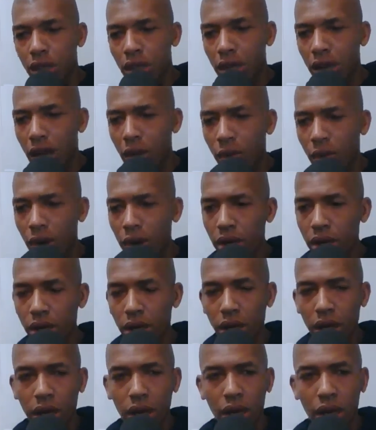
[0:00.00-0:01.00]
and I want
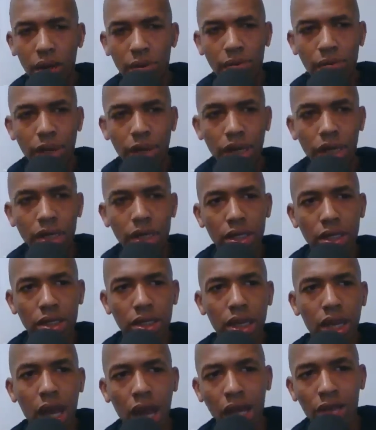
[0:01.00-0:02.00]
to make this
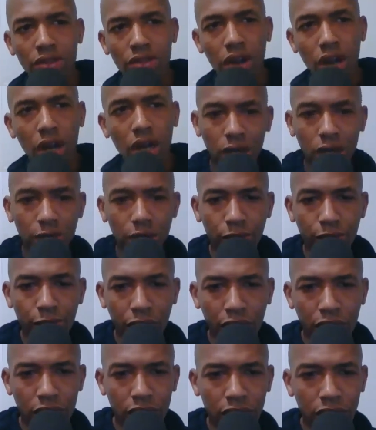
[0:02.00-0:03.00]
that I started to keep the
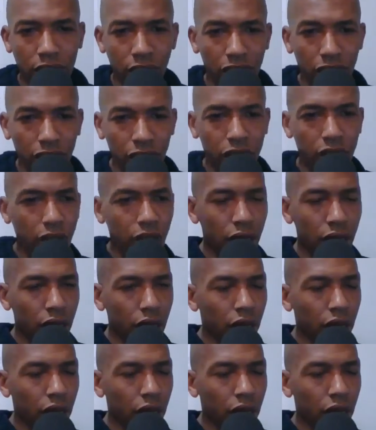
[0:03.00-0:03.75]
basis of it